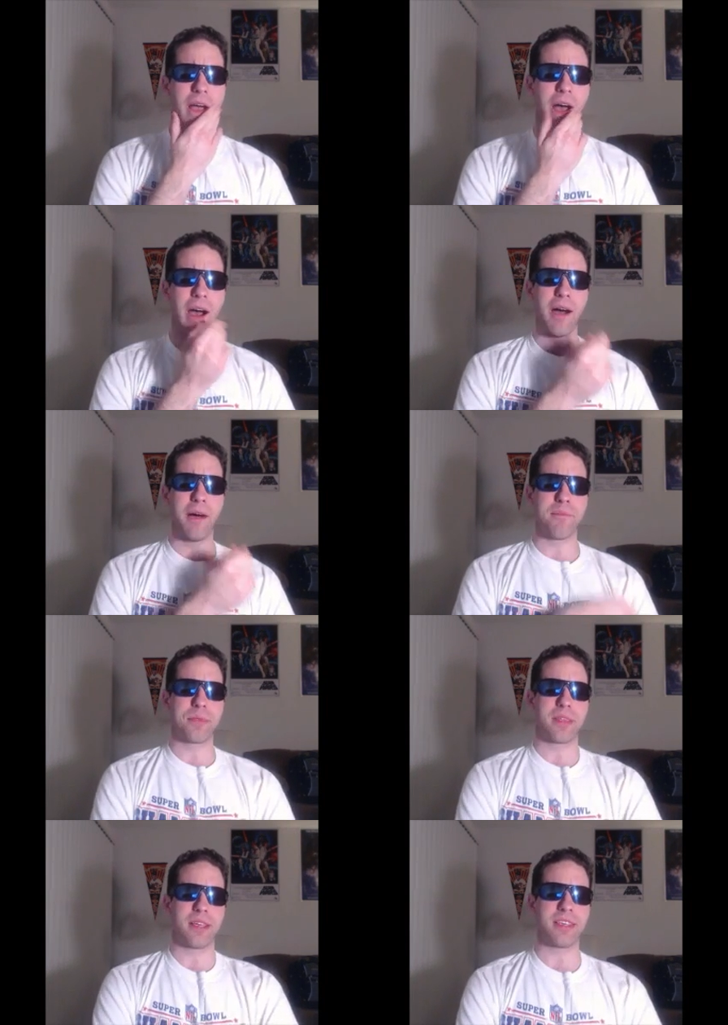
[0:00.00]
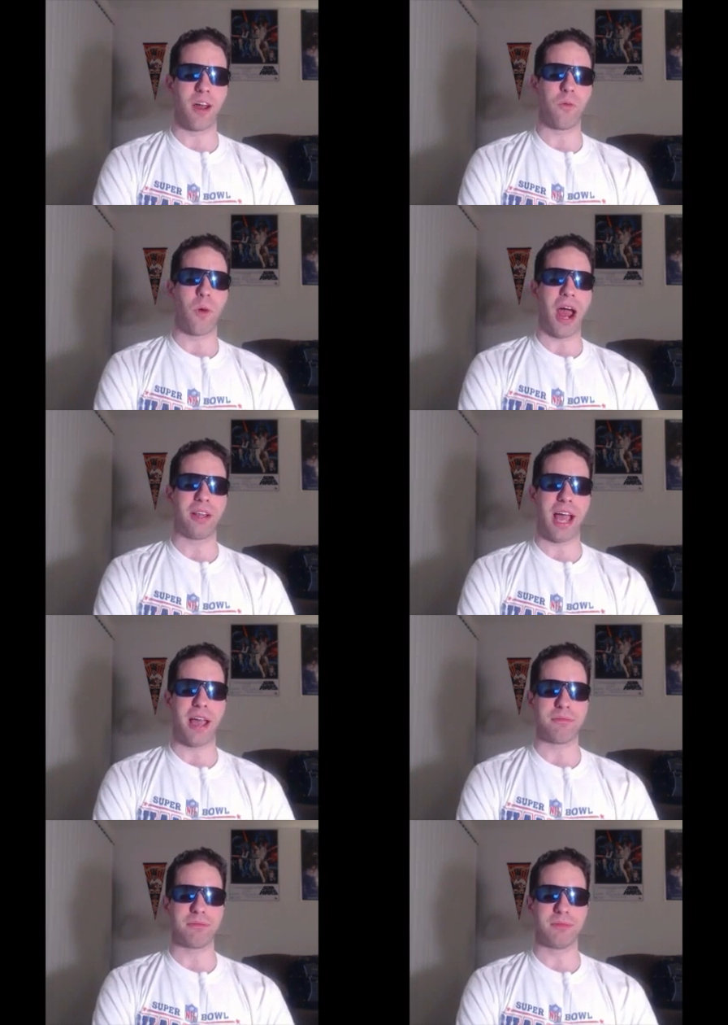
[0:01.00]
while
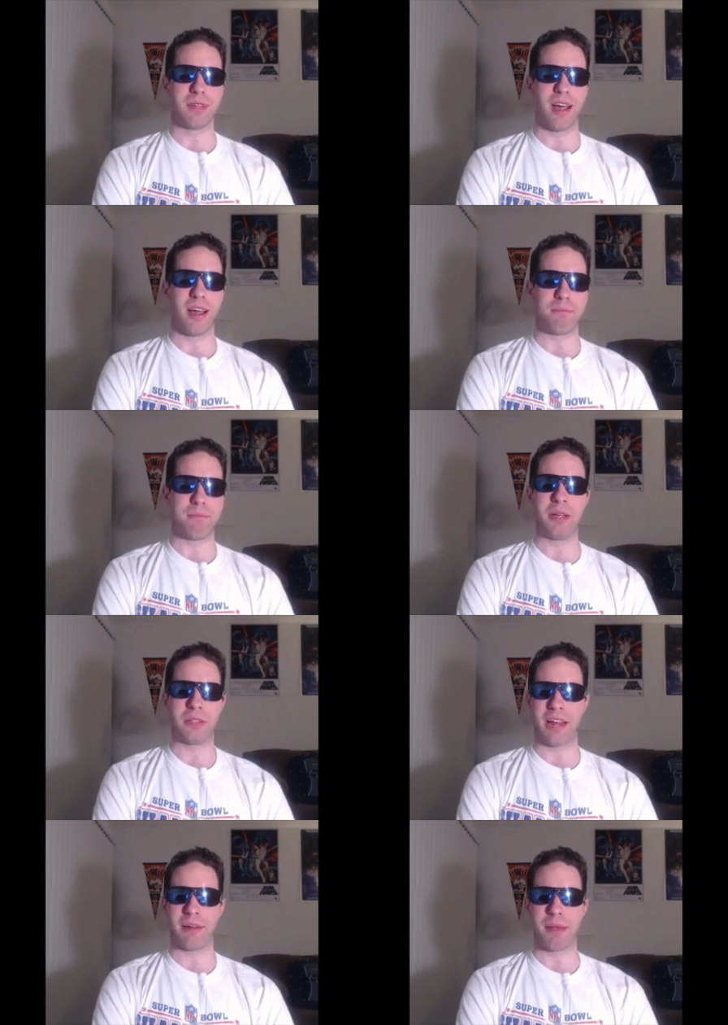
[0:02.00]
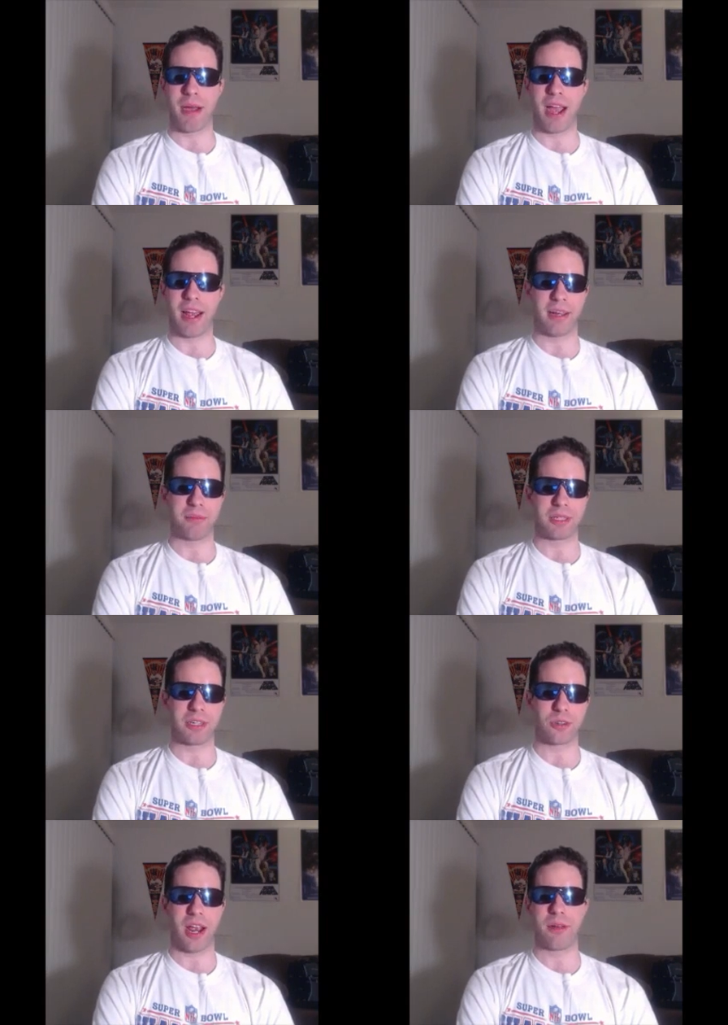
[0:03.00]
I'm pilled out of my mind, I'm going
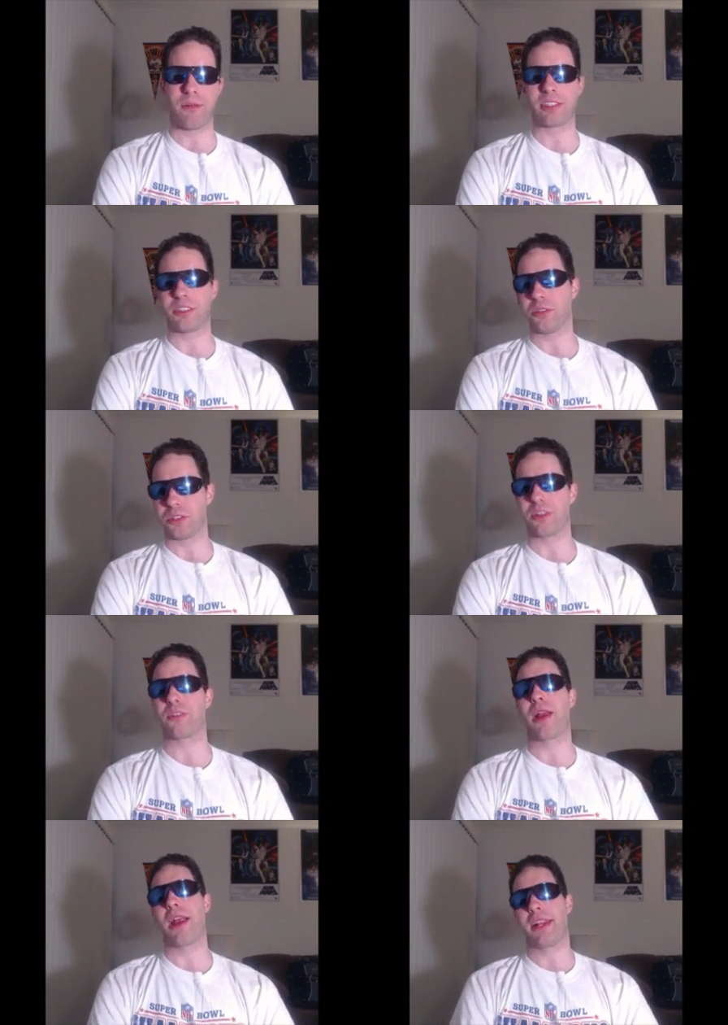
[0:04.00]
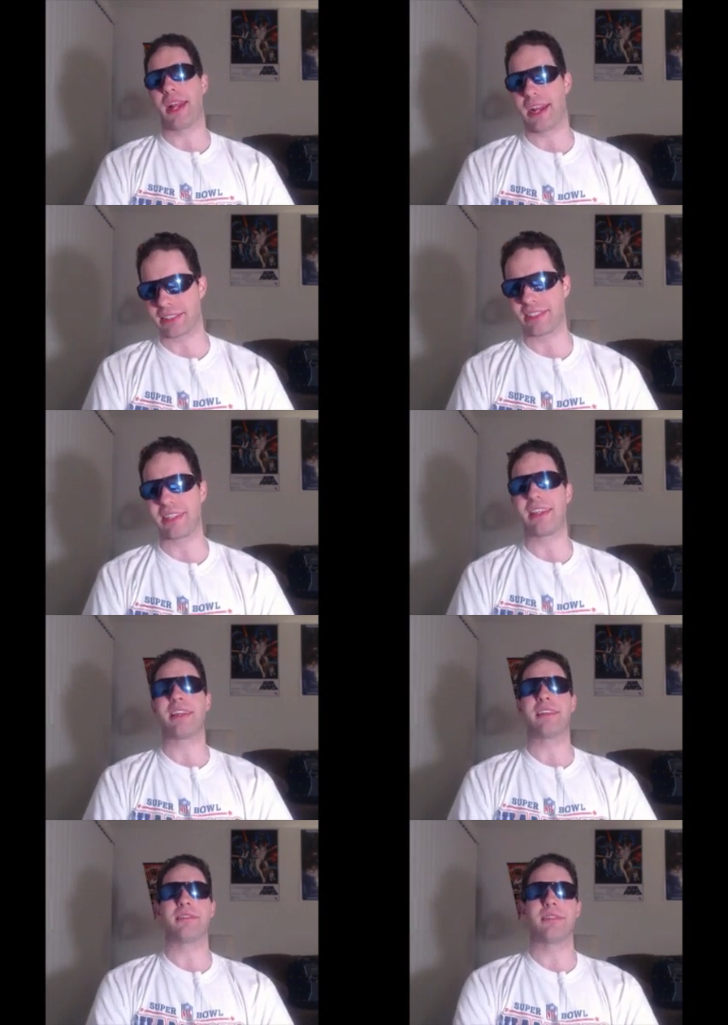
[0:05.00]
to try and watch Lucha Underground and
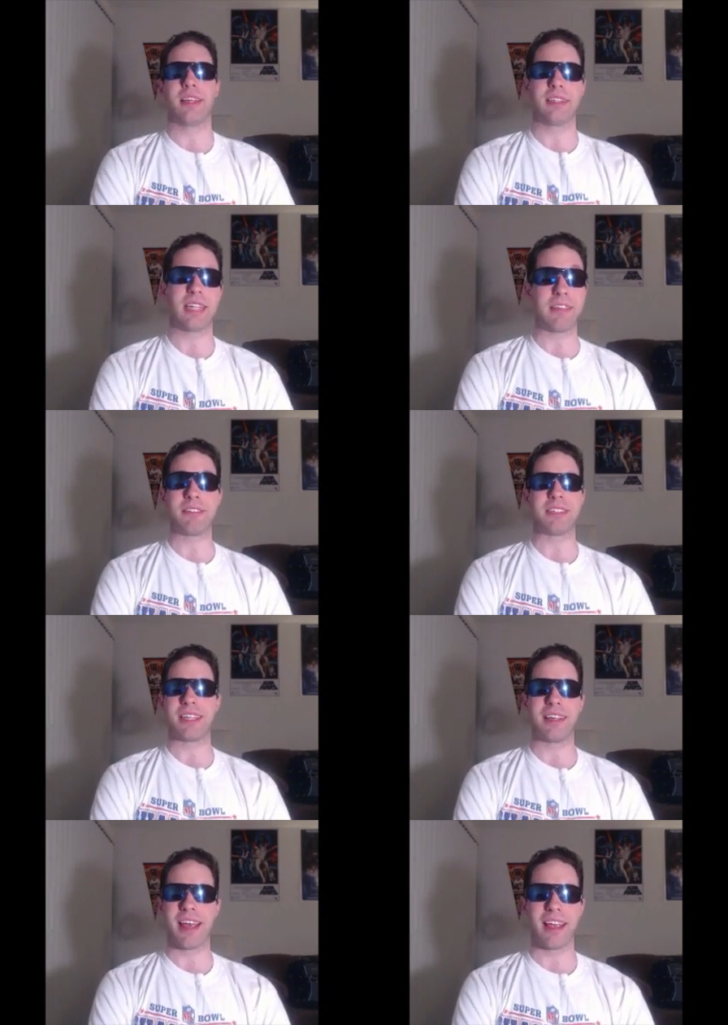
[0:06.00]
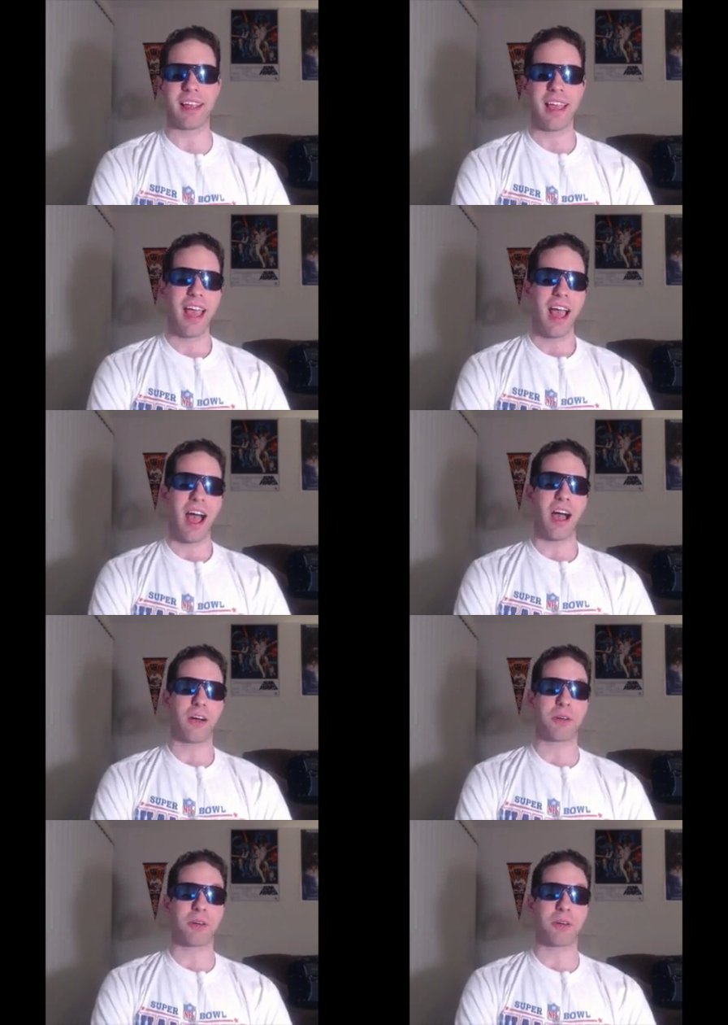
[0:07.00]
NXT and even TNA.